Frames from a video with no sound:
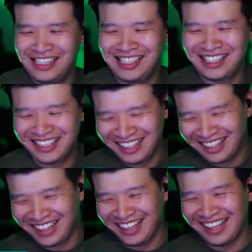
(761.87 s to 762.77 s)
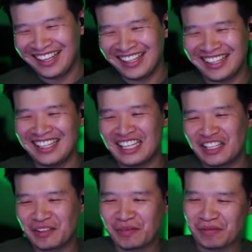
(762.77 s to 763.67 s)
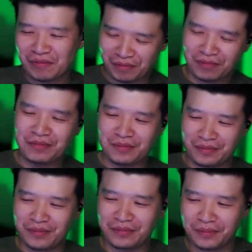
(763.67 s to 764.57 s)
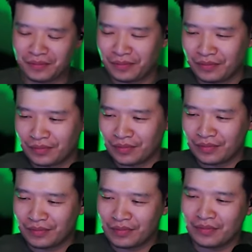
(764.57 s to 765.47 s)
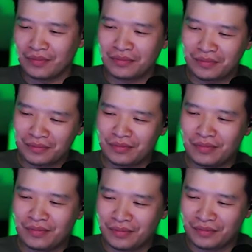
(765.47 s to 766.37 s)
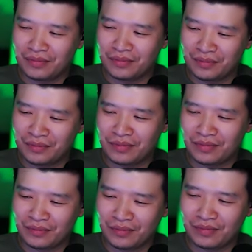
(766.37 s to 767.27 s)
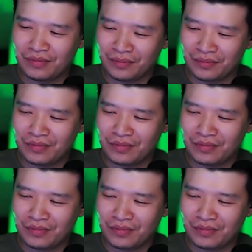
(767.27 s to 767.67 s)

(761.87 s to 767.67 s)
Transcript: The person shown says nothing.